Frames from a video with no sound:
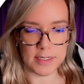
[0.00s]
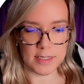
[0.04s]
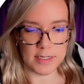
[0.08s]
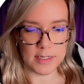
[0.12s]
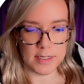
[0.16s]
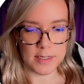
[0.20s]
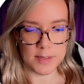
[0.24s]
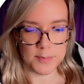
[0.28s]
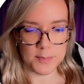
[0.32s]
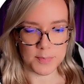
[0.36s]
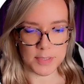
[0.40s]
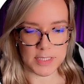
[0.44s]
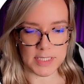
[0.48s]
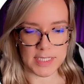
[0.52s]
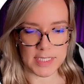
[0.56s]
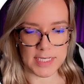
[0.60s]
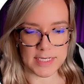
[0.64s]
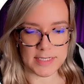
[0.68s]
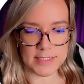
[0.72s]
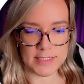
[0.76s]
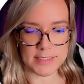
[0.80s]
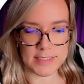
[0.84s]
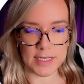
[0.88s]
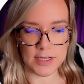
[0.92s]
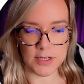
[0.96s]
Please
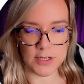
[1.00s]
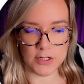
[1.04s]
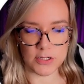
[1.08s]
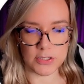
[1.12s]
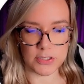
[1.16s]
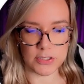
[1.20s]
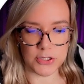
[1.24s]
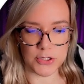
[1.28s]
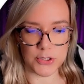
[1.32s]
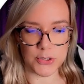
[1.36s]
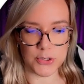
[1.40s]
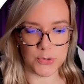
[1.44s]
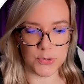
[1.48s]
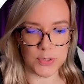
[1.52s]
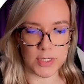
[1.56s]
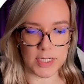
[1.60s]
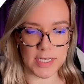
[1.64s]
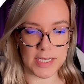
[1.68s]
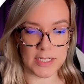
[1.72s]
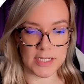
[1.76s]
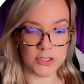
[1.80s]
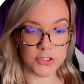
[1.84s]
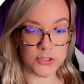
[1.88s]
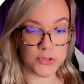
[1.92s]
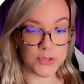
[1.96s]
include
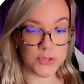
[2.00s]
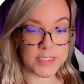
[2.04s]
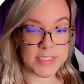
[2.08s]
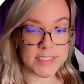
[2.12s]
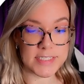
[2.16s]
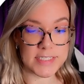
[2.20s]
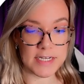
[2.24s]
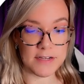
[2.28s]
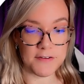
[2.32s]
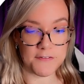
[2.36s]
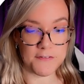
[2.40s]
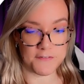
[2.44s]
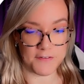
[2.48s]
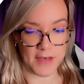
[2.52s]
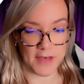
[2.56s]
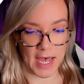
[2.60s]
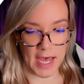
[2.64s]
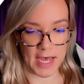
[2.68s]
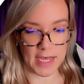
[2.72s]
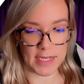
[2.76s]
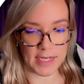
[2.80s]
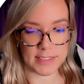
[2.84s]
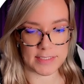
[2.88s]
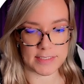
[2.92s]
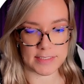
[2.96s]
interesting
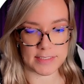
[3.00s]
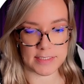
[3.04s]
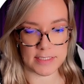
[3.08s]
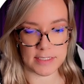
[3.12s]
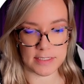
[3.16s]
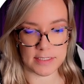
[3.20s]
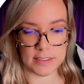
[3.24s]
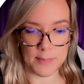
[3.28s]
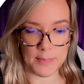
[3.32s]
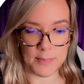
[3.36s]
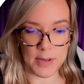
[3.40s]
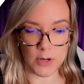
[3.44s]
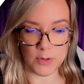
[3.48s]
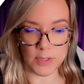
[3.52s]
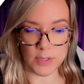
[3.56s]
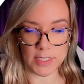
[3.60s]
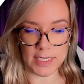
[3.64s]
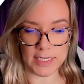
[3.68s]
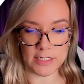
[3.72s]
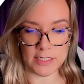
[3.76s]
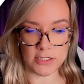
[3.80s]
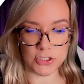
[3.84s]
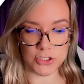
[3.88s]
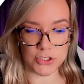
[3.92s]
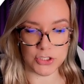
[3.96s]
facts about each
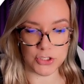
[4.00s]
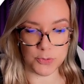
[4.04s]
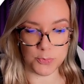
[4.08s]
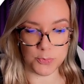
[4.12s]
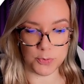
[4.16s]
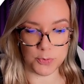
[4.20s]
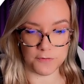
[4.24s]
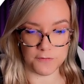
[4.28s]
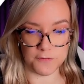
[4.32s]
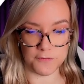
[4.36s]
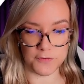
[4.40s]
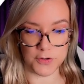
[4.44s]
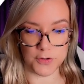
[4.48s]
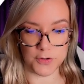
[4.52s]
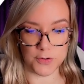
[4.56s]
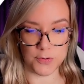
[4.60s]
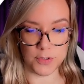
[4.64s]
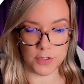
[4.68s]
superfood